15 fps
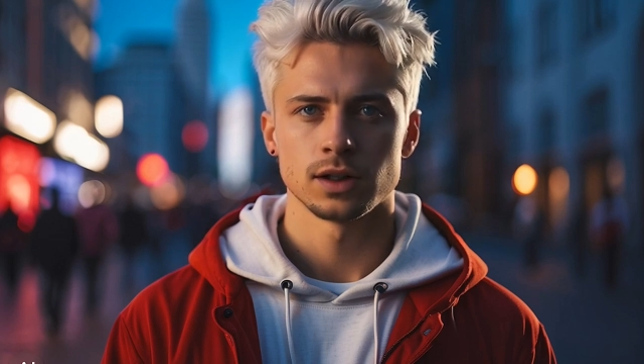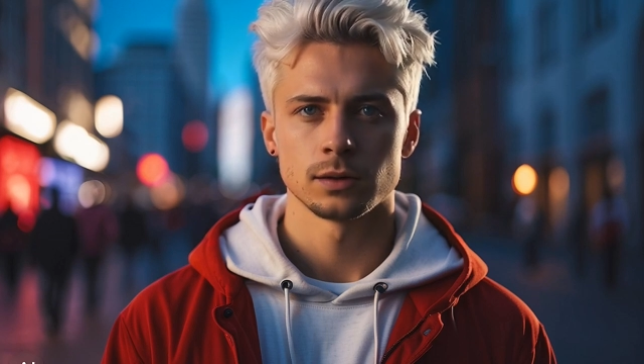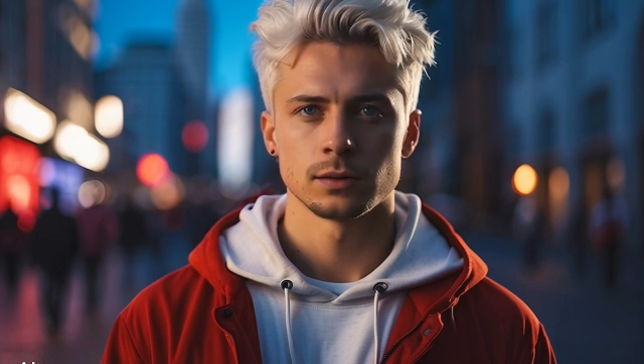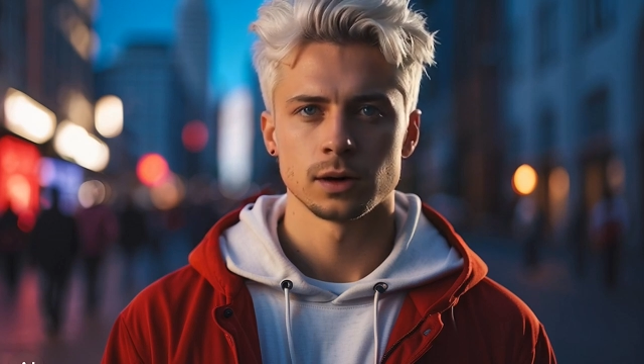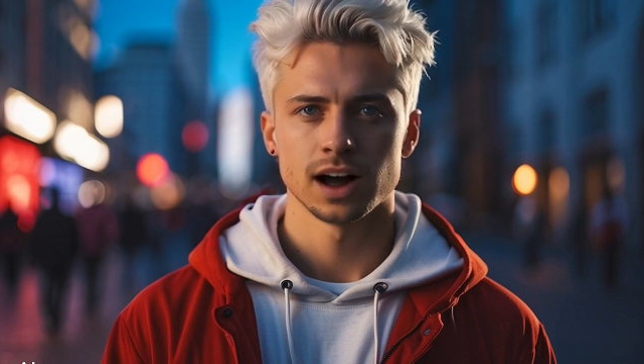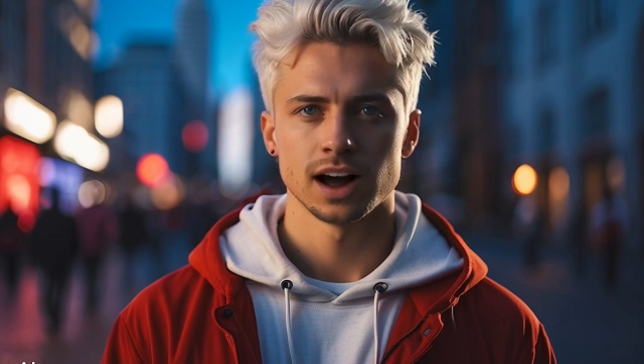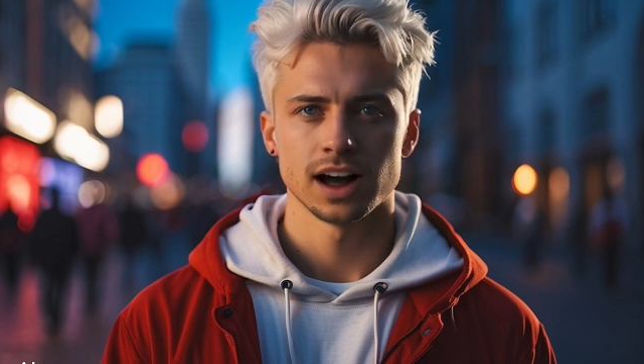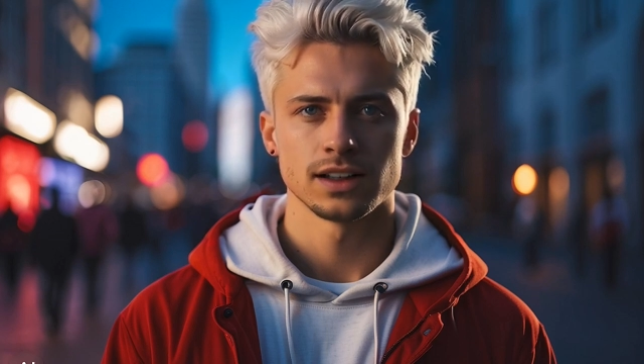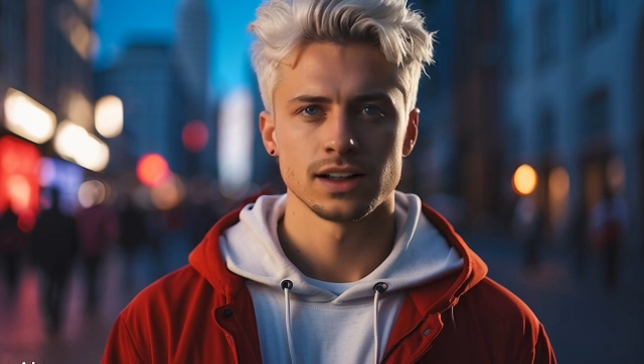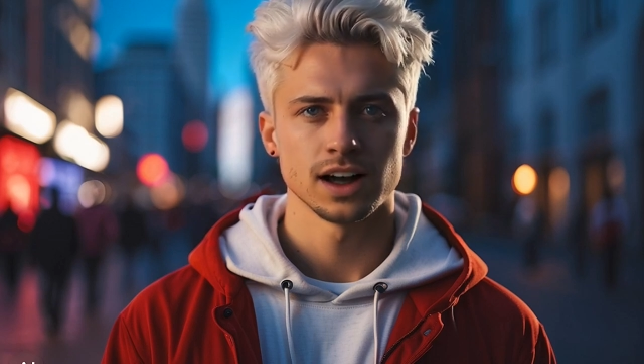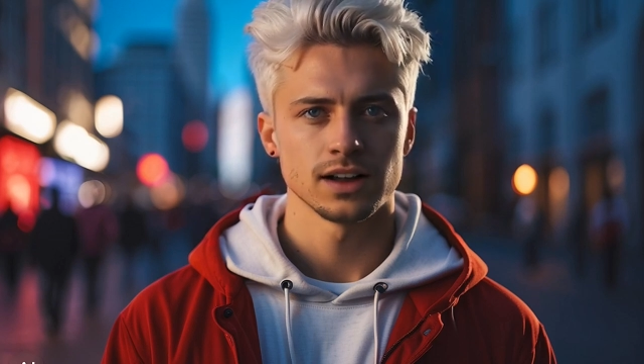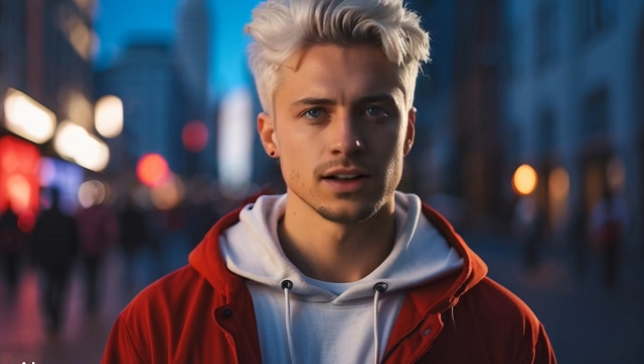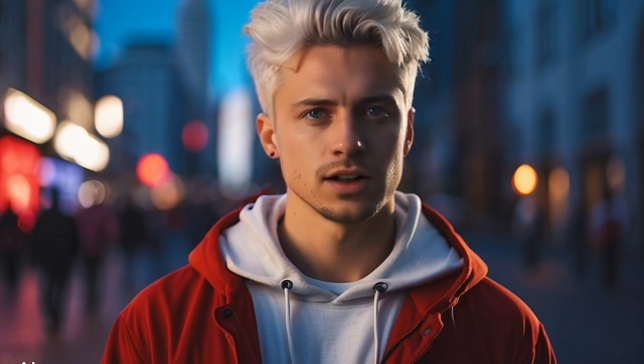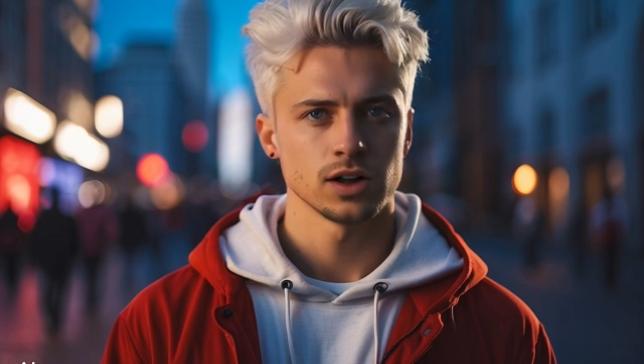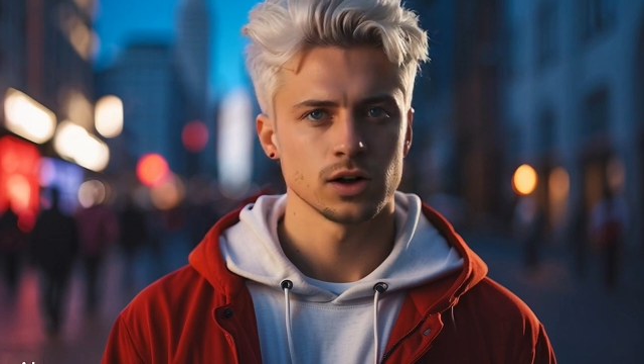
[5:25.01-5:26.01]
The main
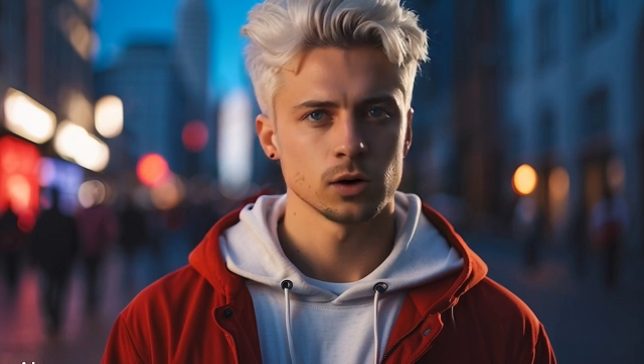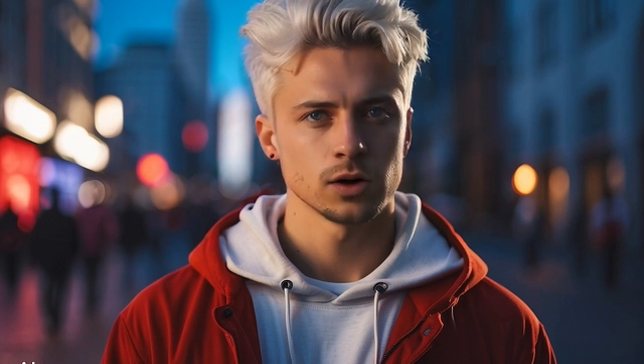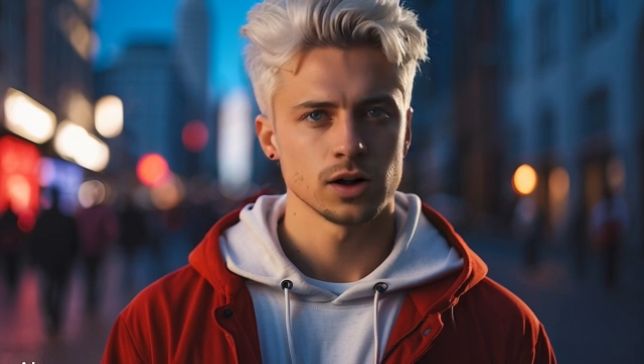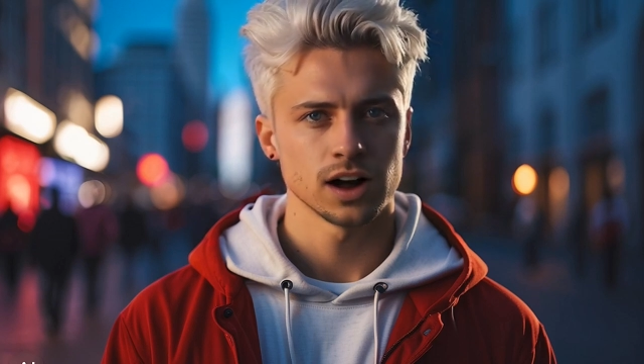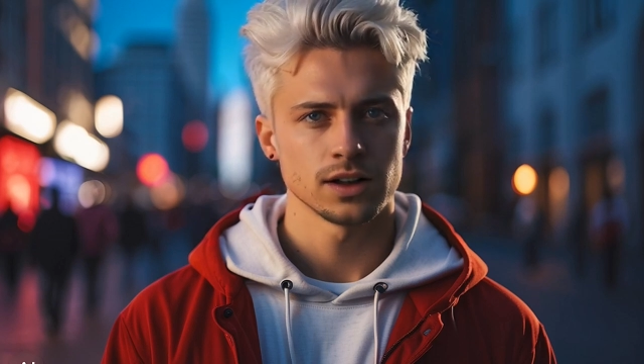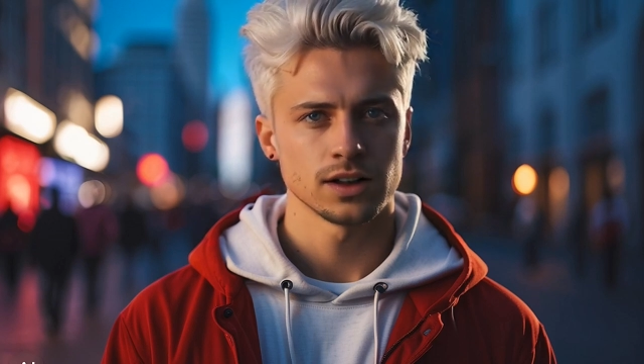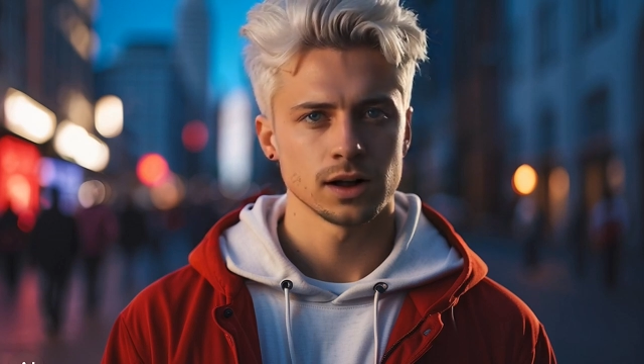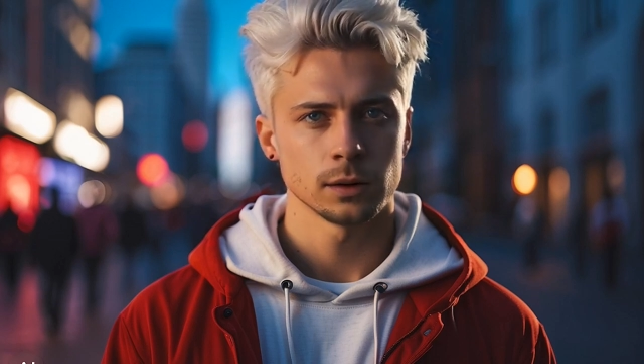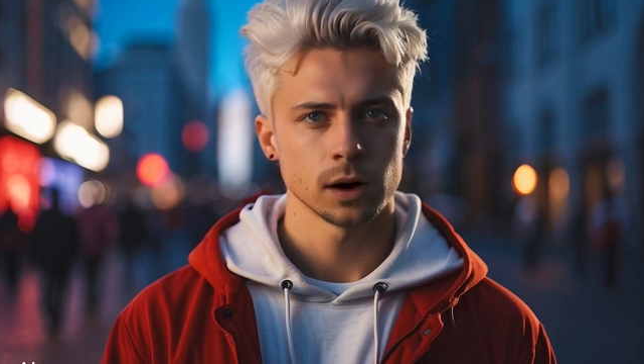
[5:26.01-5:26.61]
idea is to do things